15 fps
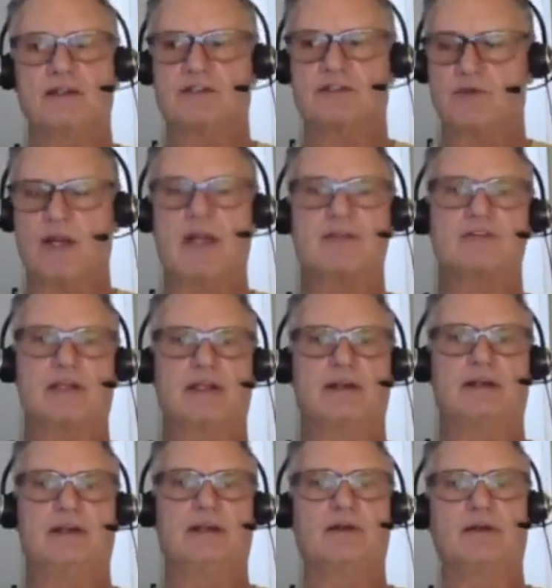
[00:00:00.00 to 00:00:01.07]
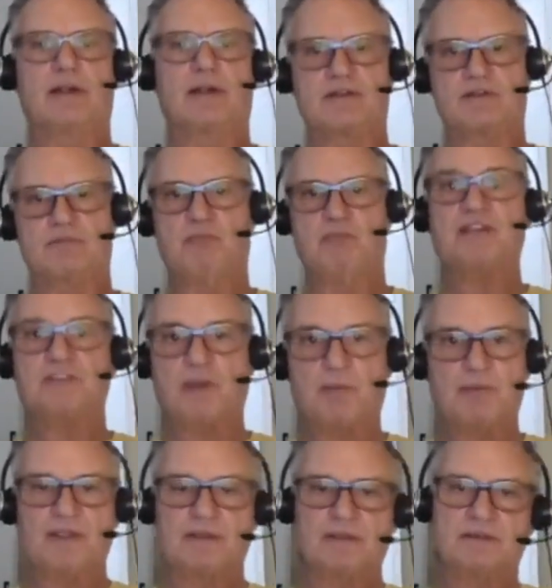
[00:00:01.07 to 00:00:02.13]
It's translated here as
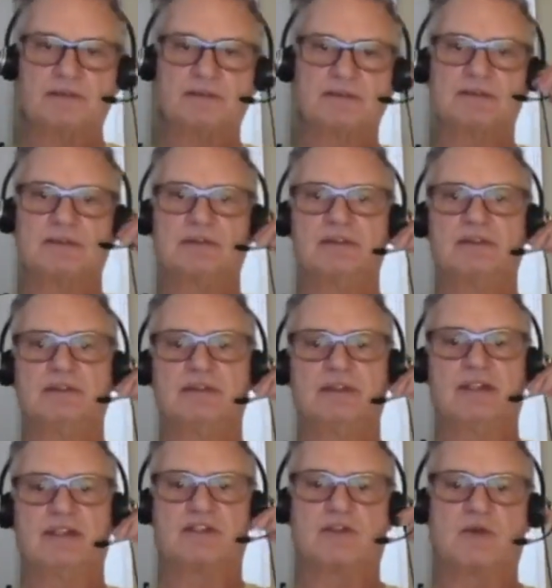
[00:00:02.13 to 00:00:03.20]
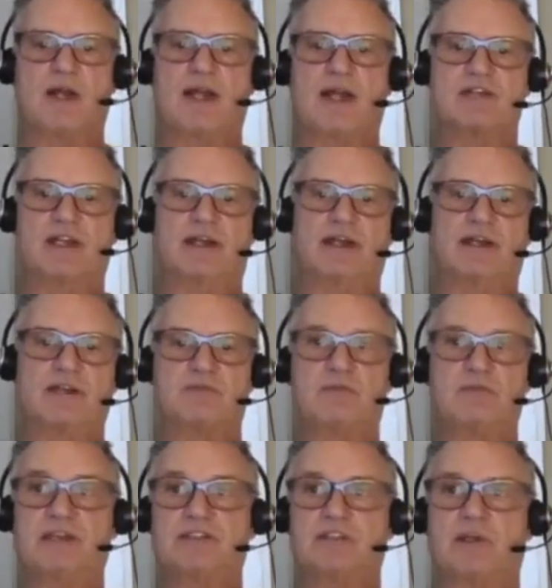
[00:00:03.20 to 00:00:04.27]
bishop. It's
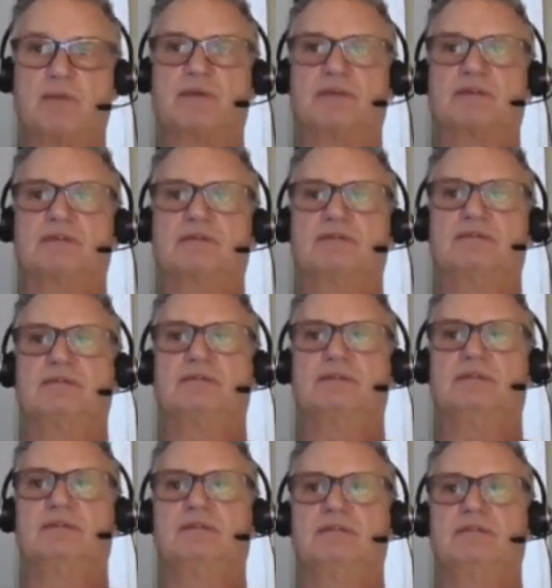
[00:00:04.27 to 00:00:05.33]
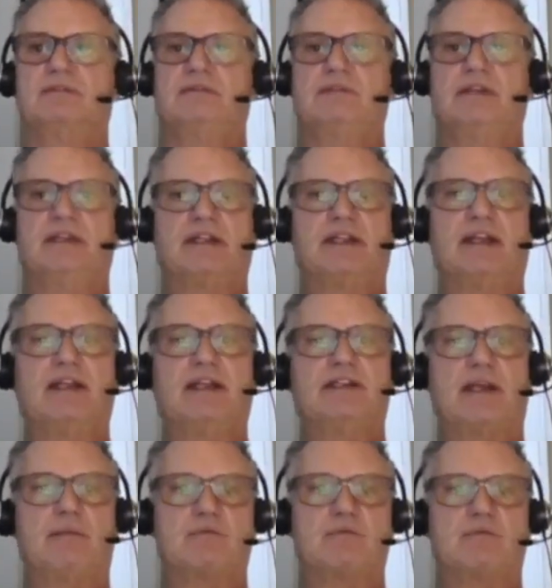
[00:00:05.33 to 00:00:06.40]
translated as bishop in the
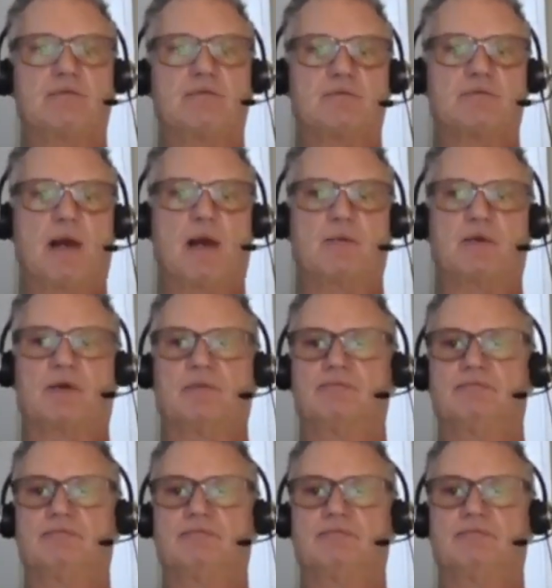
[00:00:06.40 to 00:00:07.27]
King James Bible.